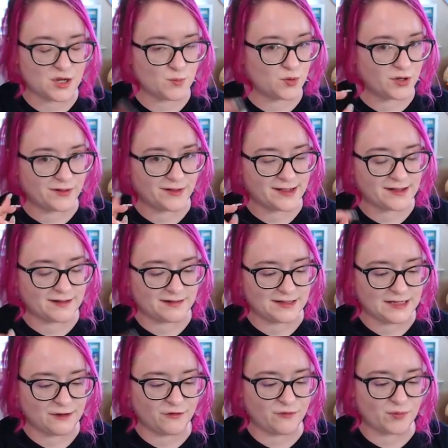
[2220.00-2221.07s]
put like a
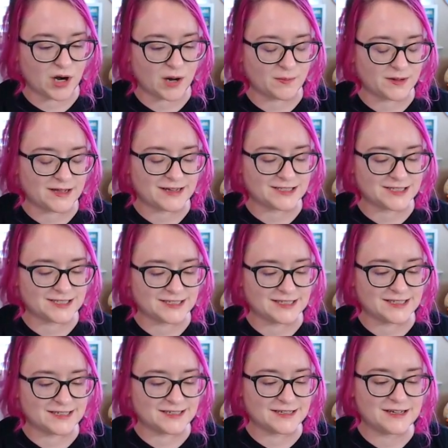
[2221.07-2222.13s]
leaf propagation in
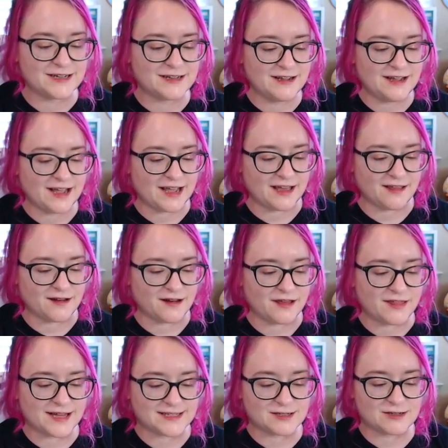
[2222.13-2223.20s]
it. And
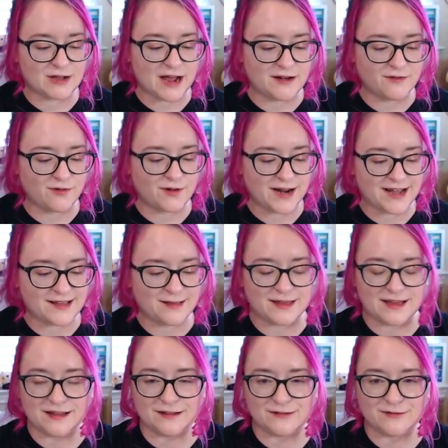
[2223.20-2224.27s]
that's kind of what I
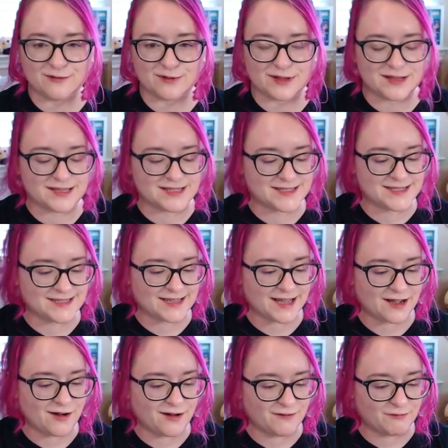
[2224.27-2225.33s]
think of with this,
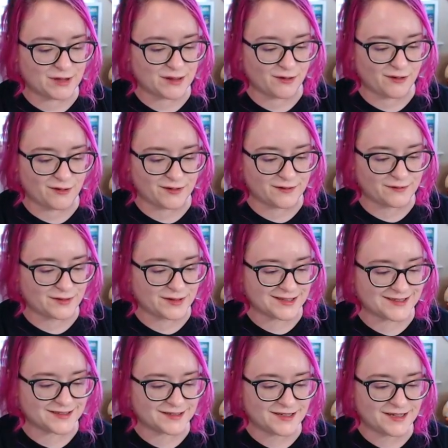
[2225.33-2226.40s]
like, with all of
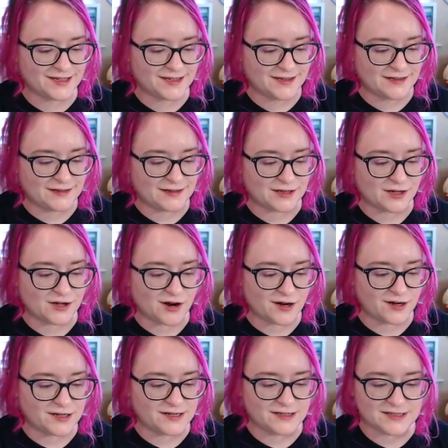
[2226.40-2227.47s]
the
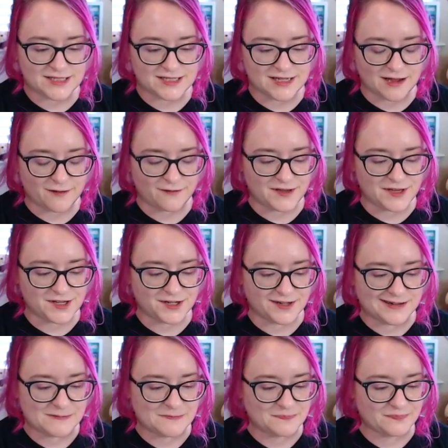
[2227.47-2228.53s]
garden stuff
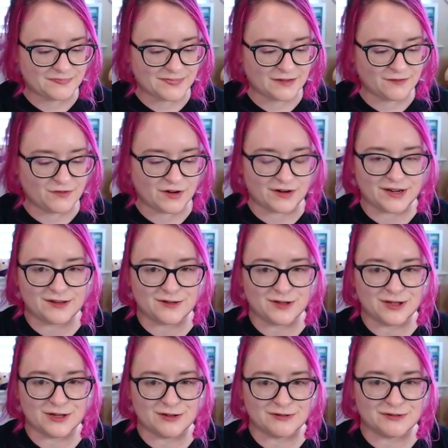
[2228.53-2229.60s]
here. Very
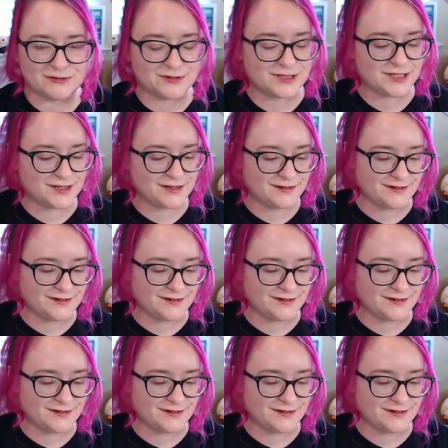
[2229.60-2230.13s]
cute.